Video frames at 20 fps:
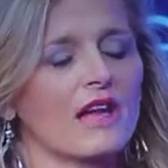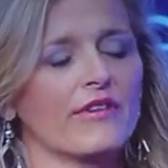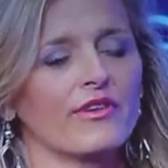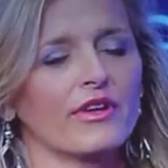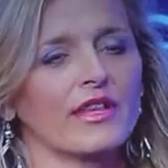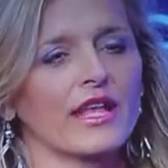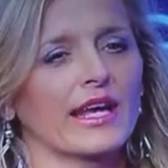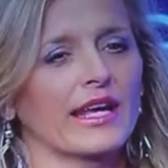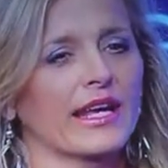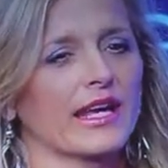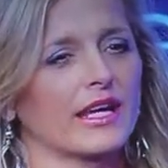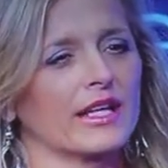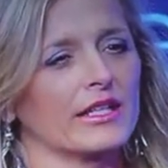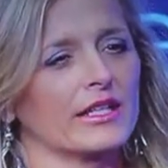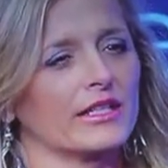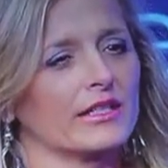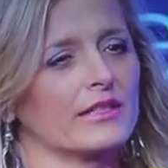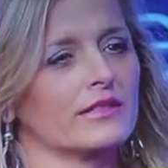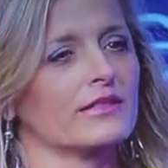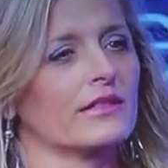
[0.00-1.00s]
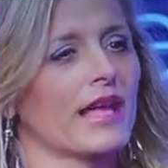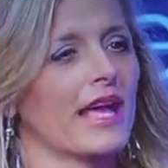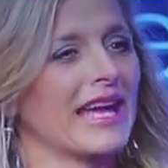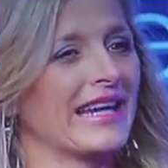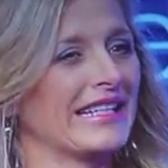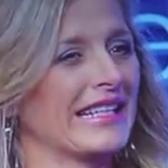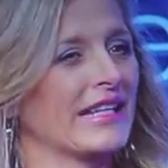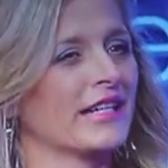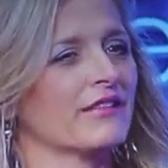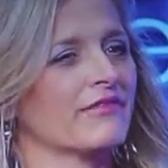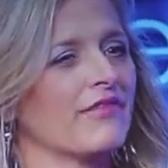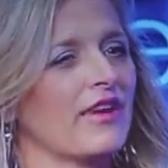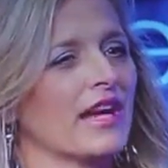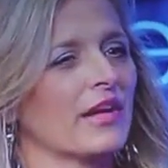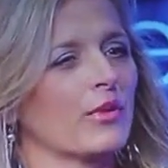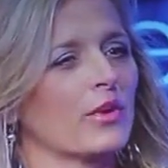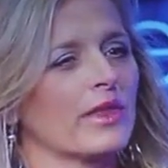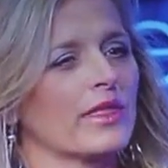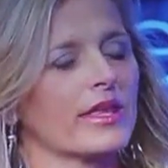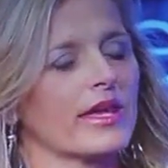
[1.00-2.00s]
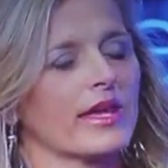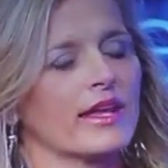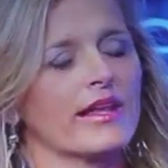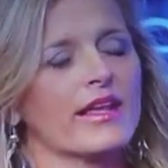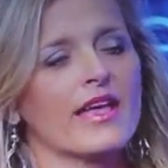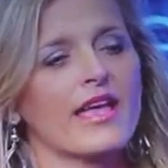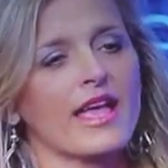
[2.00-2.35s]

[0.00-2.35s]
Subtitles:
Felt like I could identify with it.